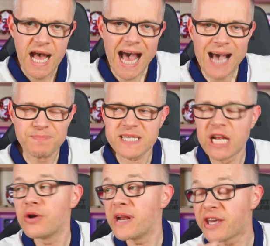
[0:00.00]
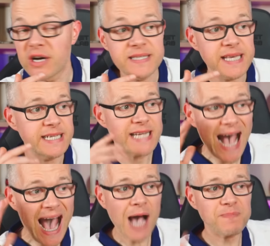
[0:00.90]
absolutely gutted.
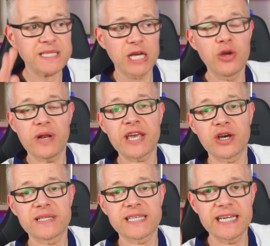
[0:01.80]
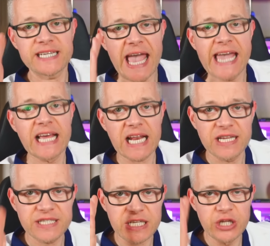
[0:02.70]
Absolutely gutted.
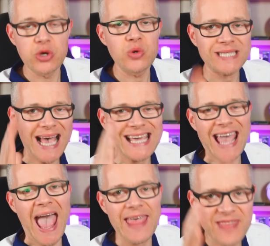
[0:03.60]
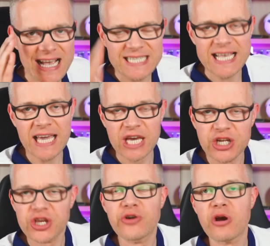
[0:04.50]
England lose again, their second
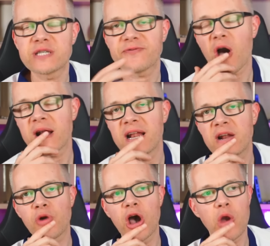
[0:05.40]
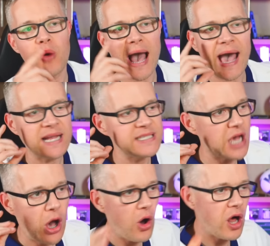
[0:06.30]
Euros final in a row. And
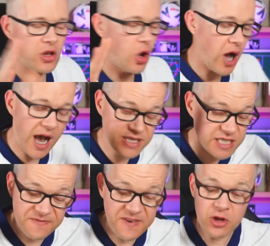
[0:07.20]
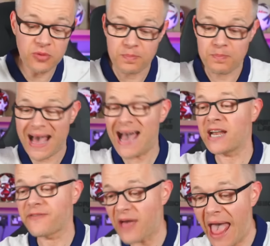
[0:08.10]
look, I just feel
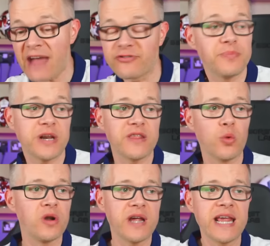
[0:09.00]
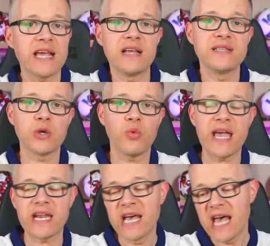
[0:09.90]
bad for everybody that wanted England to
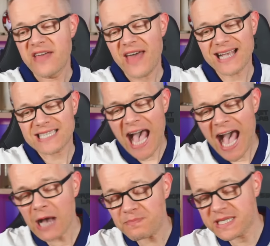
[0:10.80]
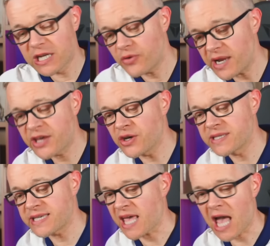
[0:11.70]
win. That's absolutely
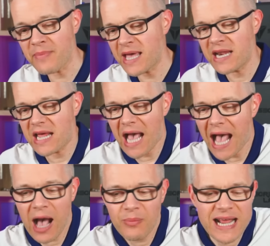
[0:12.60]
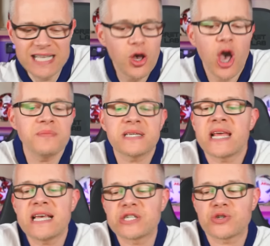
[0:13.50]
gutting. I mean, how many times in
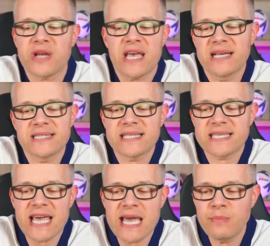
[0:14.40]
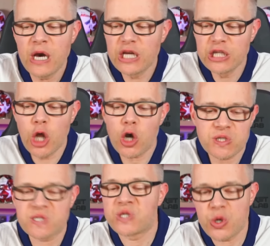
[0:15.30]
history has a team
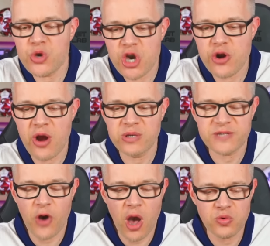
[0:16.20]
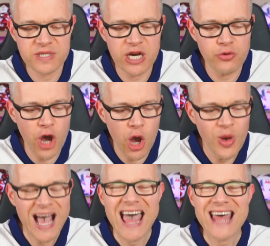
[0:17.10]
lost two Euros finals in a row?
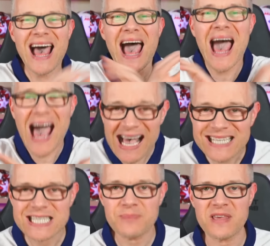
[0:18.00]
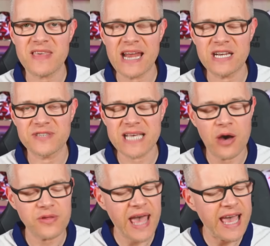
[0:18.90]
That has to be the end of
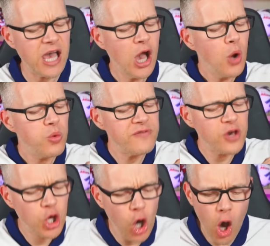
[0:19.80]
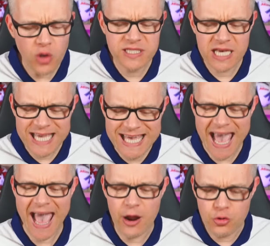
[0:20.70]
Southgate. We've got to
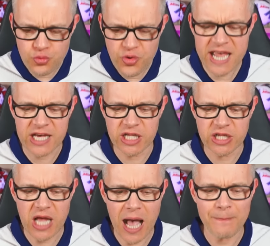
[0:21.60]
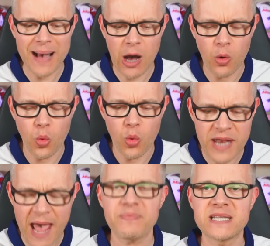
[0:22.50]
get real about
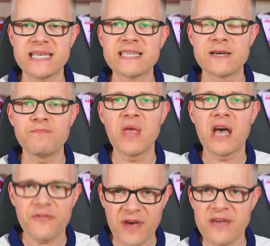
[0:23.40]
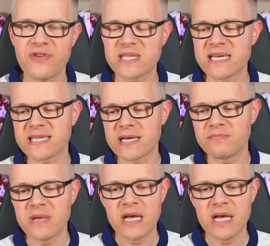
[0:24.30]
nepotism, favouritism,